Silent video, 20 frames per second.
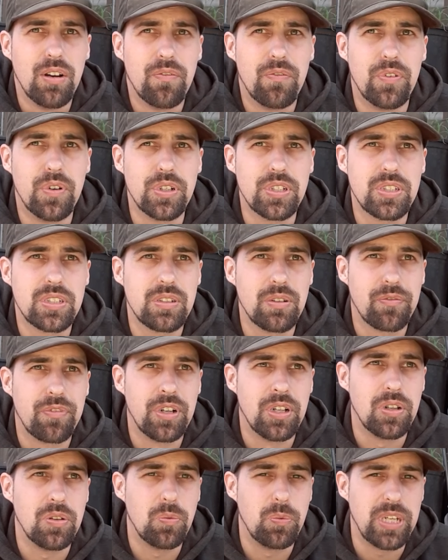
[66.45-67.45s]
First of
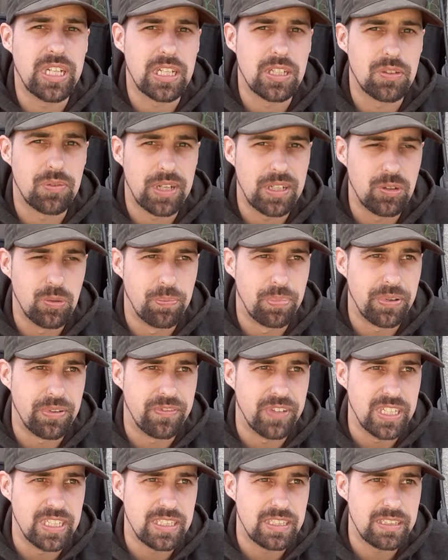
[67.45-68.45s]
all, we can try to
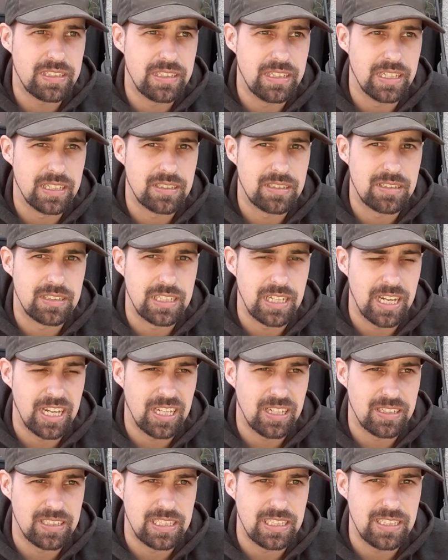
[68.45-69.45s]
prevent that the,
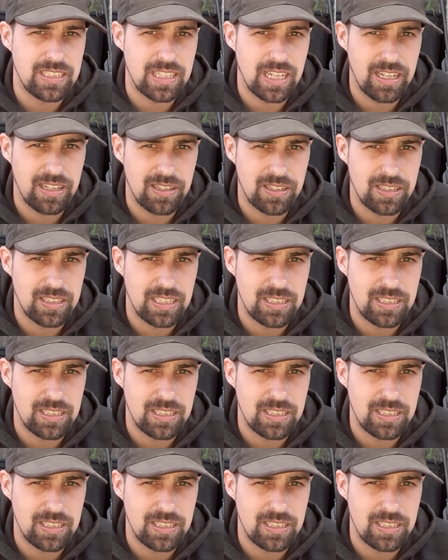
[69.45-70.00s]
and these uh,